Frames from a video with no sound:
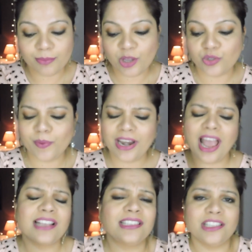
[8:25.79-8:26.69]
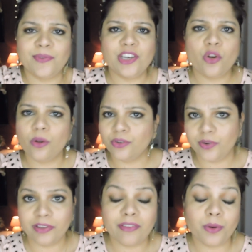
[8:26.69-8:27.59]
because when you're
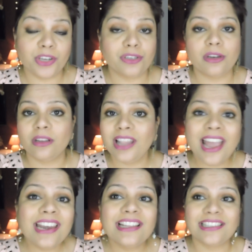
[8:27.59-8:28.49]
ordering foundation online,